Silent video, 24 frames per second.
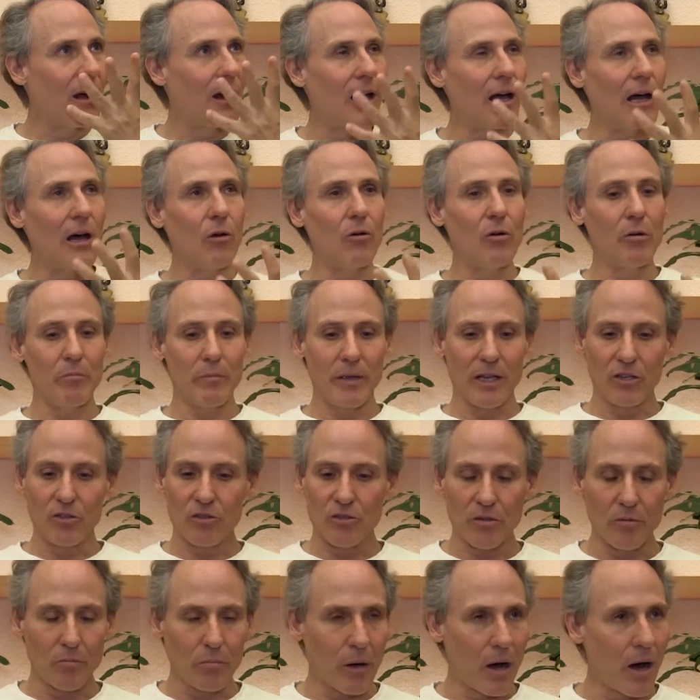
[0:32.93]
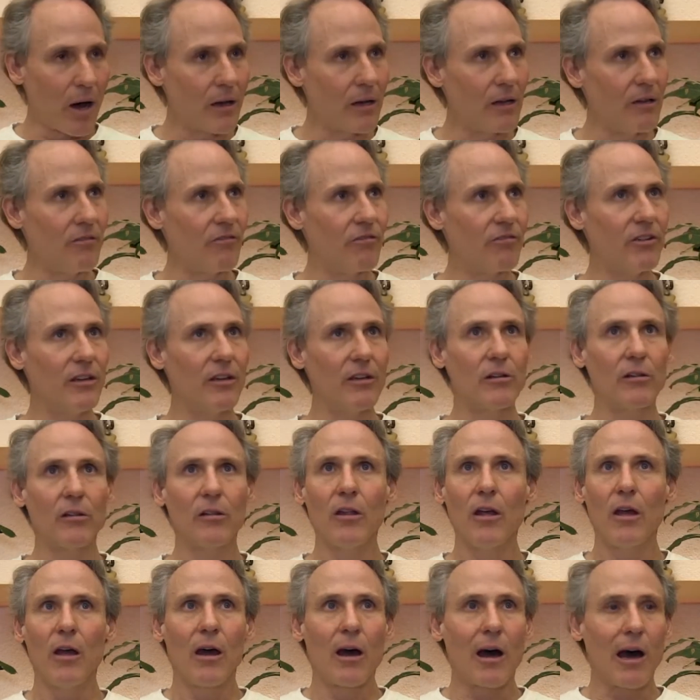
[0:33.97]
how it makes your body feel,
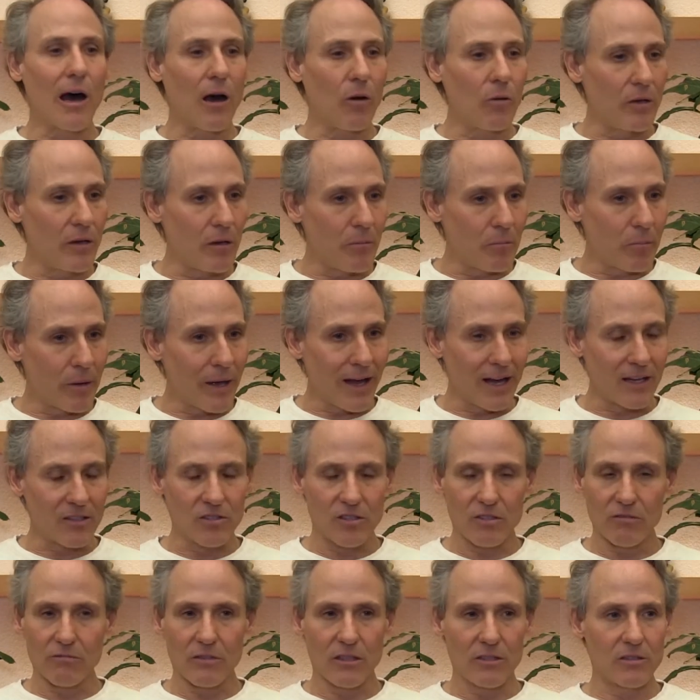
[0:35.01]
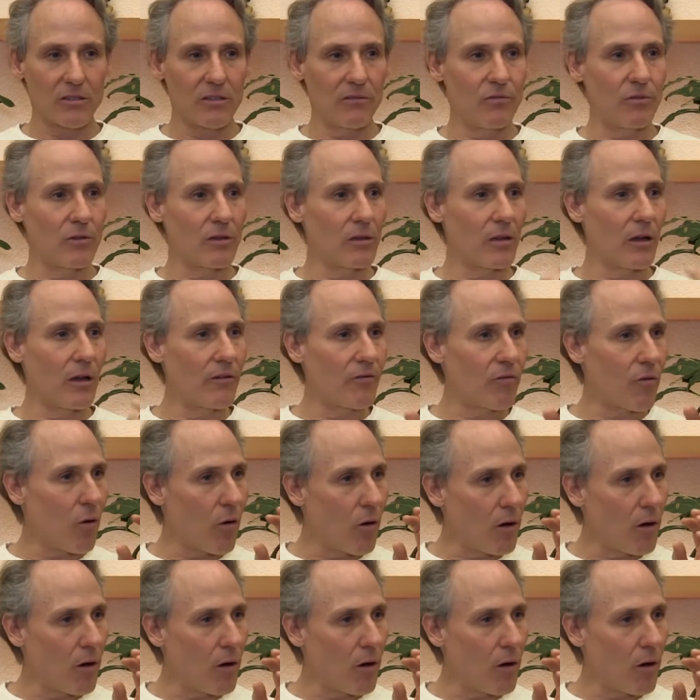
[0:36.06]
how it impacts the rest of your life,